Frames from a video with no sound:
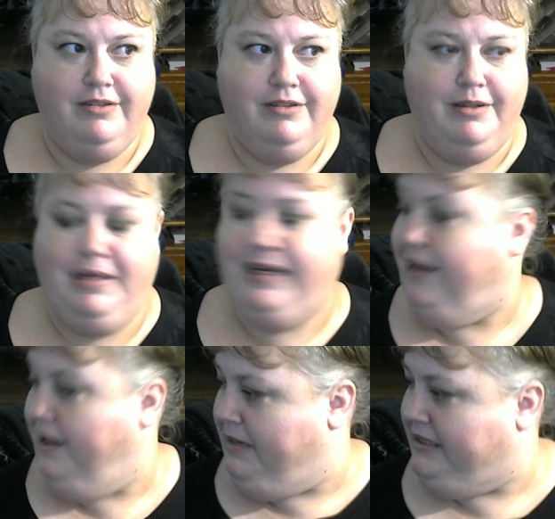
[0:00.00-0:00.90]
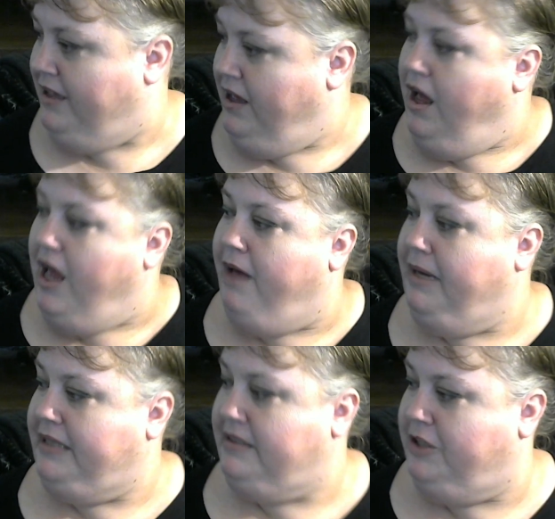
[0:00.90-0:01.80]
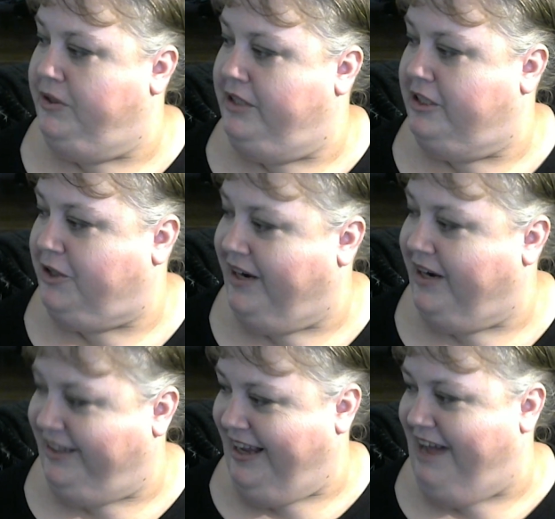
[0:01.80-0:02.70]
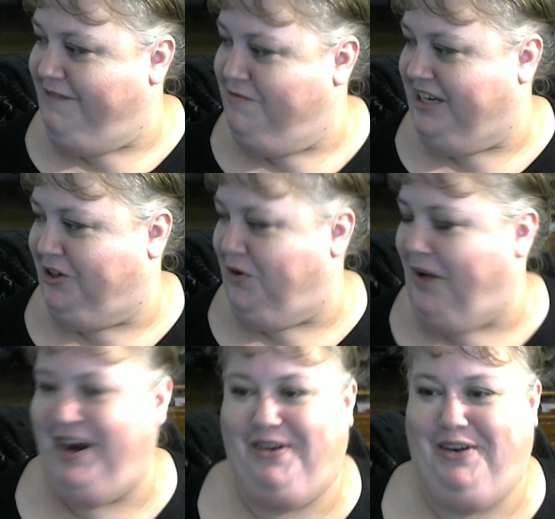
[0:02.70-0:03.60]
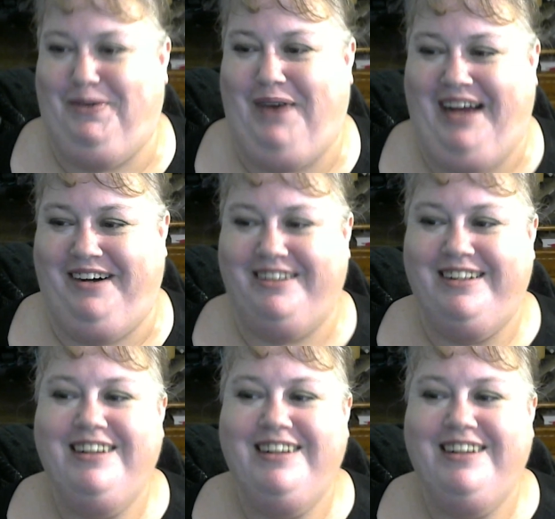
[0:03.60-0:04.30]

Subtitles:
I'm like, am I doing this correctly? I haven't done choir in a while.